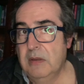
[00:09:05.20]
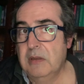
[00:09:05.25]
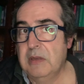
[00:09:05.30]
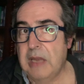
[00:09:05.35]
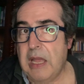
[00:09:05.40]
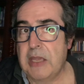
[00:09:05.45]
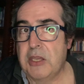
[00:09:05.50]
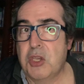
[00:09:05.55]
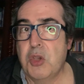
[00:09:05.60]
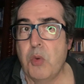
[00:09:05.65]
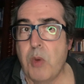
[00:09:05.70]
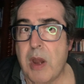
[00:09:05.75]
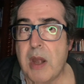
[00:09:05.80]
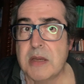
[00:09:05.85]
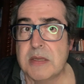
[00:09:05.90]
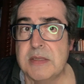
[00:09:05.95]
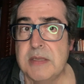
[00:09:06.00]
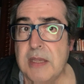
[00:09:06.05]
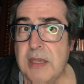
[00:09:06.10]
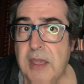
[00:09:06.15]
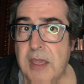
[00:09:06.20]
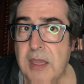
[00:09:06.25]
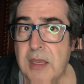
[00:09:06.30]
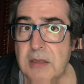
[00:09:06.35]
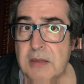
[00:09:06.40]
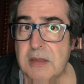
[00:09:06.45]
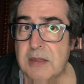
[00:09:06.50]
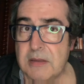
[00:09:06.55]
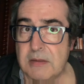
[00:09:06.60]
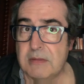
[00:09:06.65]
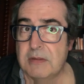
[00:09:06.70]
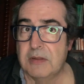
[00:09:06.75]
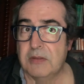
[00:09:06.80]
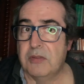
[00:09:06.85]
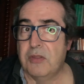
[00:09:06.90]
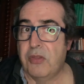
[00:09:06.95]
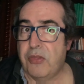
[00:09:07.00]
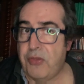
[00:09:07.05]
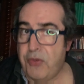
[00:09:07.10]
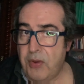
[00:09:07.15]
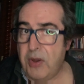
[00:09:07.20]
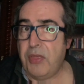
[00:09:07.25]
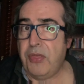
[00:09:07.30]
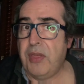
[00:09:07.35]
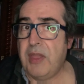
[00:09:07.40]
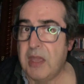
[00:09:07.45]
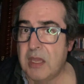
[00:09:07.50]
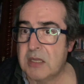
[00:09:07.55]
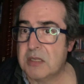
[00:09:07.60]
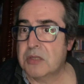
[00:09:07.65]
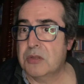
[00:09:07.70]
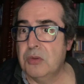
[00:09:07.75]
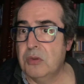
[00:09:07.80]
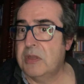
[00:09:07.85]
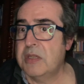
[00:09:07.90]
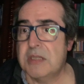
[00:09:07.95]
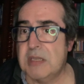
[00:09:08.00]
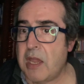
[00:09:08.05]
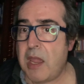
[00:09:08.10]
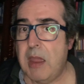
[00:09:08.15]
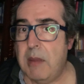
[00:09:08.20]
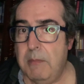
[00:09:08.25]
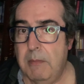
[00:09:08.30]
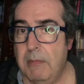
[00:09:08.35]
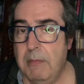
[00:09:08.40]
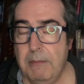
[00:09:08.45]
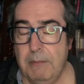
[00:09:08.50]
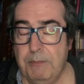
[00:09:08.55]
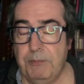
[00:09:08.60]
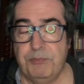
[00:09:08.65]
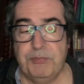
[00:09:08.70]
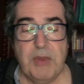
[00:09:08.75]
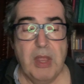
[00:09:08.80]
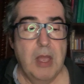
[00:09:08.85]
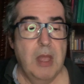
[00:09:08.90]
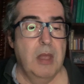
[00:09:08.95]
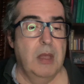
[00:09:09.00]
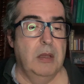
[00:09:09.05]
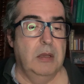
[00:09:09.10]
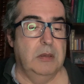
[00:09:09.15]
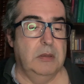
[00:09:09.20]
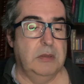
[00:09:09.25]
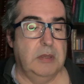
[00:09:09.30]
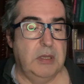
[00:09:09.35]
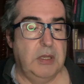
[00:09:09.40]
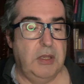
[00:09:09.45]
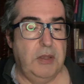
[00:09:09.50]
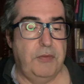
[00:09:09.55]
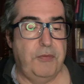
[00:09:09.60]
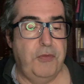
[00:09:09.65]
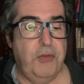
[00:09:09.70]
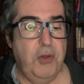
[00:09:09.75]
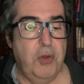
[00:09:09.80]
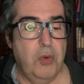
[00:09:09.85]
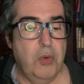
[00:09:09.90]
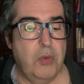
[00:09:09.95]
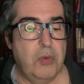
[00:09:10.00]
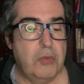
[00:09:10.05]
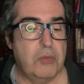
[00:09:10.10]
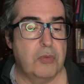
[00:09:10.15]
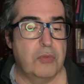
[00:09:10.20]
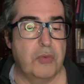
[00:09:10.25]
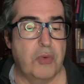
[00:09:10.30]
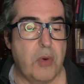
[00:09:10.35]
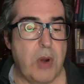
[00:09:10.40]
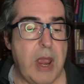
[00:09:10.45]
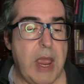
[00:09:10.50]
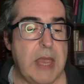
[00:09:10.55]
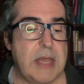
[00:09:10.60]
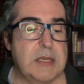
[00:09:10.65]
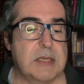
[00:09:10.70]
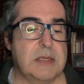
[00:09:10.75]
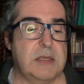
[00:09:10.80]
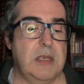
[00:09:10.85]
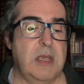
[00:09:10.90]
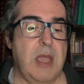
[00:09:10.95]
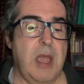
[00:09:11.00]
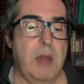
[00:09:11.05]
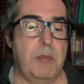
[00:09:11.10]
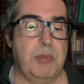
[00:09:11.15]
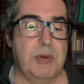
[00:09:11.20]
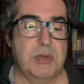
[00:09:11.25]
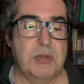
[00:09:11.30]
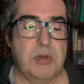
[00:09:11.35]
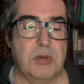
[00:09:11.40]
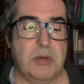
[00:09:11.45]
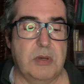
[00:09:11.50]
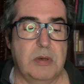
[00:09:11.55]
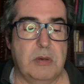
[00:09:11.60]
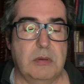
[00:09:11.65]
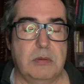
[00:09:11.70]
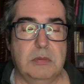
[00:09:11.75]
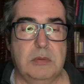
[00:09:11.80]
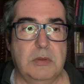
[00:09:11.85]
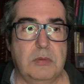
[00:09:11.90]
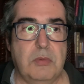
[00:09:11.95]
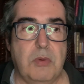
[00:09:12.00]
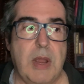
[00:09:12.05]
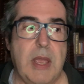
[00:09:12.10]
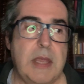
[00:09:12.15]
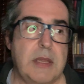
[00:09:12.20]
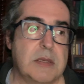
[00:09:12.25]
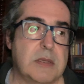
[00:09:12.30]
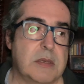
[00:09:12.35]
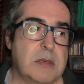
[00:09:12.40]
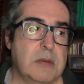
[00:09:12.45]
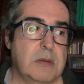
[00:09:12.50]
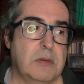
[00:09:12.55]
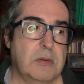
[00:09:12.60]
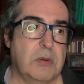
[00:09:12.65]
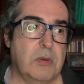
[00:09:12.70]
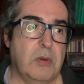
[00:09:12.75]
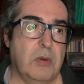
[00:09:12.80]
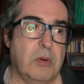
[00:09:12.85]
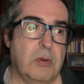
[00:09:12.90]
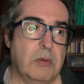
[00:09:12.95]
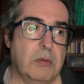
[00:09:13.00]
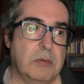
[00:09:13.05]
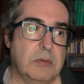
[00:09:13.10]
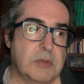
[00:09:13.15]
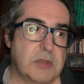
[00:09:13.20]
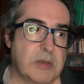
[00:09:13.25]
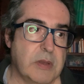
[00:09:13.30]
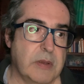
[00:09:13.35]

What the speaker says: Like you are seeing, the three things do the same. If you raise the aperture, or